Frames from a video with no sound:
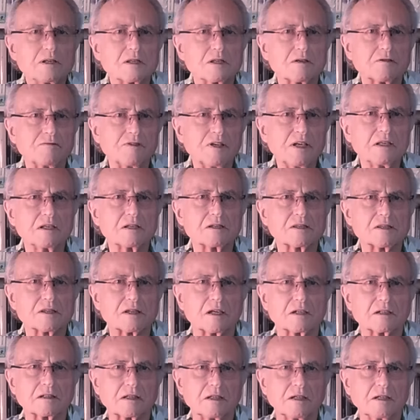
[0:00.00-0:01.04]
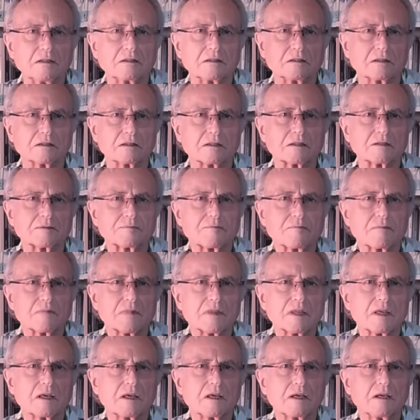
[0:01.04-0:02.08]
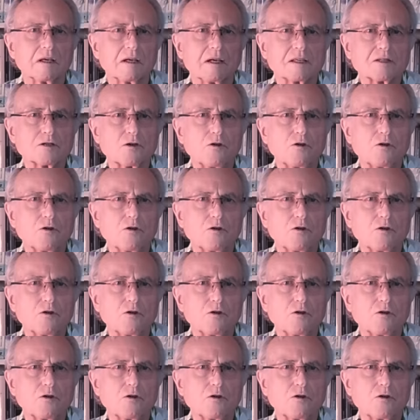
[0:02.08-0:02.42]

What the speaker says: civilians get killed, it's